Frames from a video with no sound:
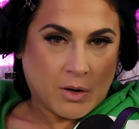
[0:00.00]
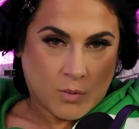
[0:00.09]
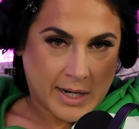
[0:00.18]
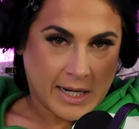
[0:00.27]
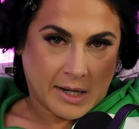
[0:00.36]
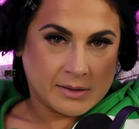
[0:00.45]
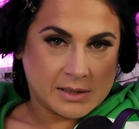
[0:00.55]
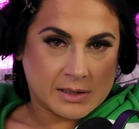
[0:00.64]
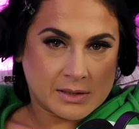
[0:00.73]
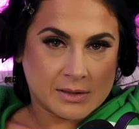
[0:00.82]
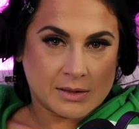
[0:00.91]
wings,
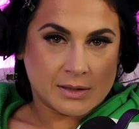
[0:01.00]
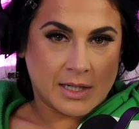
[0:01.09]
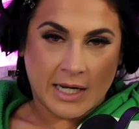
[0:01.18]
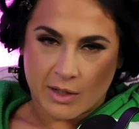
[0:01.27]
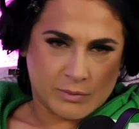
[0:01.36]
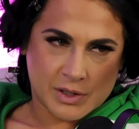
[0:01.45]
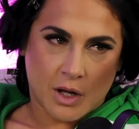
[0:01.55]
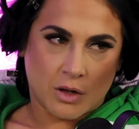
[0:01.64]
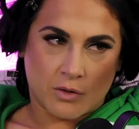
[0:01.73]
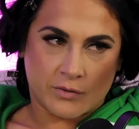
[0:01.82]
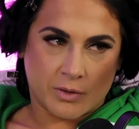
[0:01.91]
and it was all
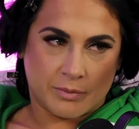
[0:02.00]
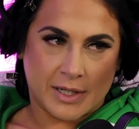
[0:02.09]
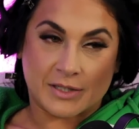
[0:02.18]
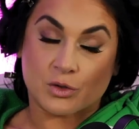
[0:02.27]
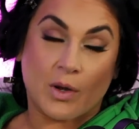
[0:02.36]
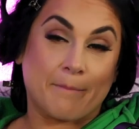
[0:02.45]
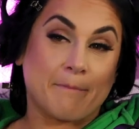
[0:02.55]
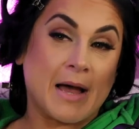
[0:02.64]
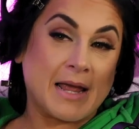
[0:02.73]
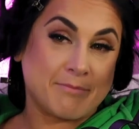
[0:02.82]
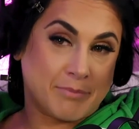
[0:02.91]
over the place, so I
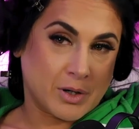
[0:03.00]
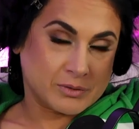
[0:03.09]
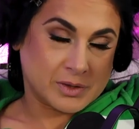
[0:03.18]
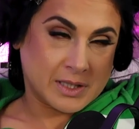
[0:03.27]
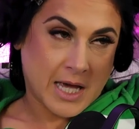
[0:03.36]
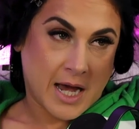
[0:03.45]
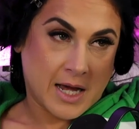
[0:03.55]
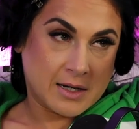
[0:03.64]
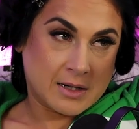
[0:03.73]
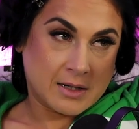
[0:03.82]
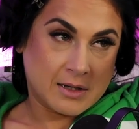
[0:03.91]
might post that.
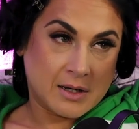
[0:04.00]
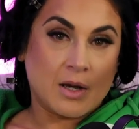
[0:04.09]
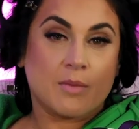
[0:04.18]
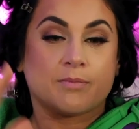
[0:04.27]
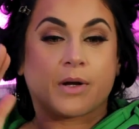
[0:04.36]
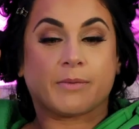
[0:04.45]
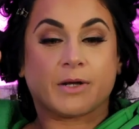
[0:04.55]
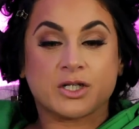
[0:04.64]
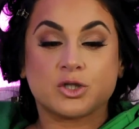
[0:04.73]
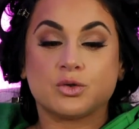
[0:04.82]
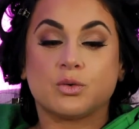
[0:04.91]
But I'm going to
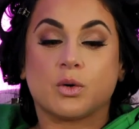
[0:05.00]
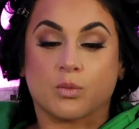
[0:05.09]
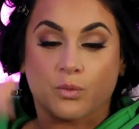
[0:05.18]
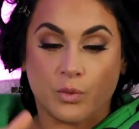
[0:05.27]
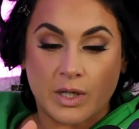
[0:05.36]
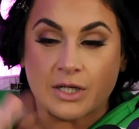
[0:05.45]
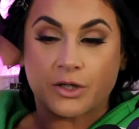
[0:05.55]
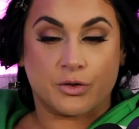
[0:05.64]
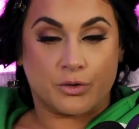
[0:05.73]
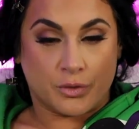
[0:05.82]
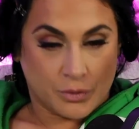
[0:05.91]
do a
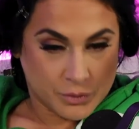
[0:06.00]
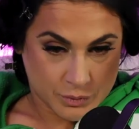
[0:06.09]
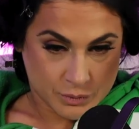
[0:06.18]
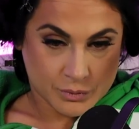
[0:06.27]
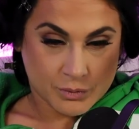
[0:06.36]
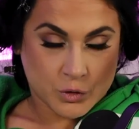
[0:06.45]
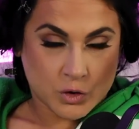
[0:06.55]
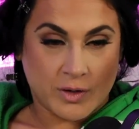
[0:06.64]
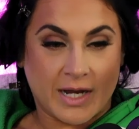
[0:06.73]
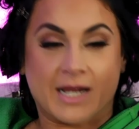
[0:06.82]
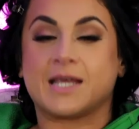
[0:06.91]
redo so
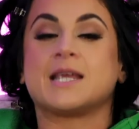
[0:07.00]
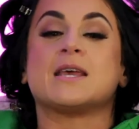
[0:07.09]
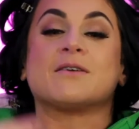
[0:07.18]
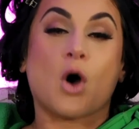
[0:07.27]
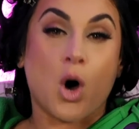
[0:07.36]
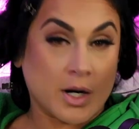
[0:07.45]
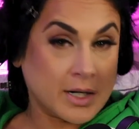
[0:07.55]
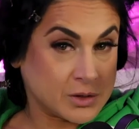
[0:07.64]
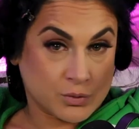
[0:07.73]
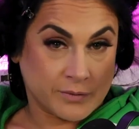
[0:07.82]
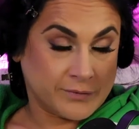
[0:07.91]
that I can give
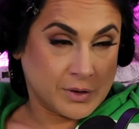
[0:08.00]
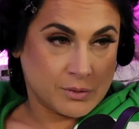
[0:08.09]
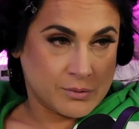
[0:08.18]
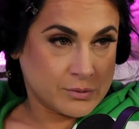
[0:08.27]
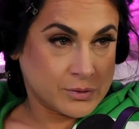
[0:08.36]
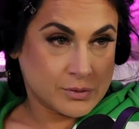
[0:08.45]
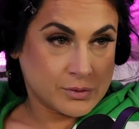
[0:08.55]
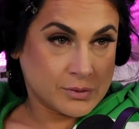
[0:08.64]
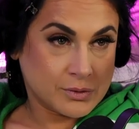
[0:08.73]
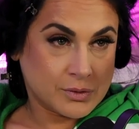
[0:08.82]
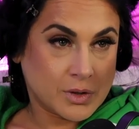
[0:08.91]
honest reviews
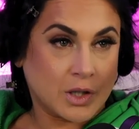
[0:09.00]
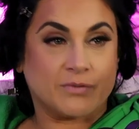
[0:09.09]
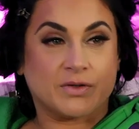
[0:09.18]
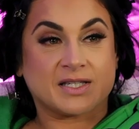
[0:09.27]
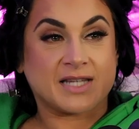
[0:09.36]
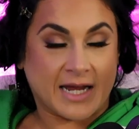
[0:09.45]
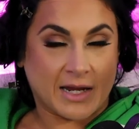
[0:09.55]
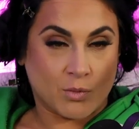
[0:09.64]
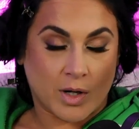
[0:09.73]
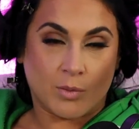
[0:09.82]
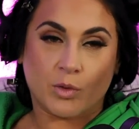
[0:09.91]
of the second
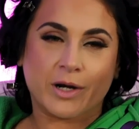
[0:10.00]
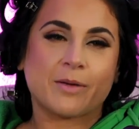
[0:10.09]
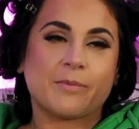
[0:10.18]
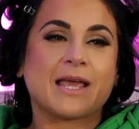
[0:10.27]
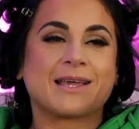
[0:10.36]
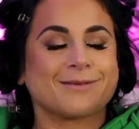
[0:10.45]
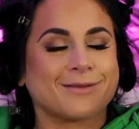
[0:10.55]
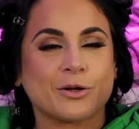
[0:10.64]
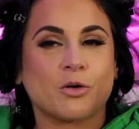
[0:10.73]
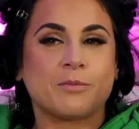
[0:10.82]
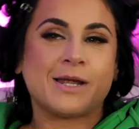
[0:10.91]
one. We're going to make it a
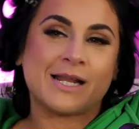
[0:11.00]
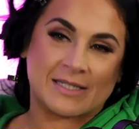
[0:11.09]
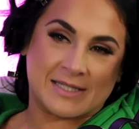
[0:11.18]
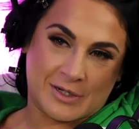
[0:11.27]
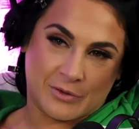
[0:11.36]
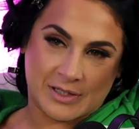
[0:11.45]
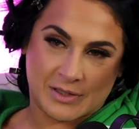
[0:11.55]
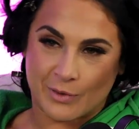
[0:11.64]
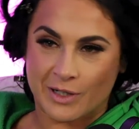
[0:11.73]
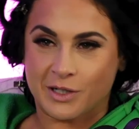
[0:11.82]
little mini series. We're going to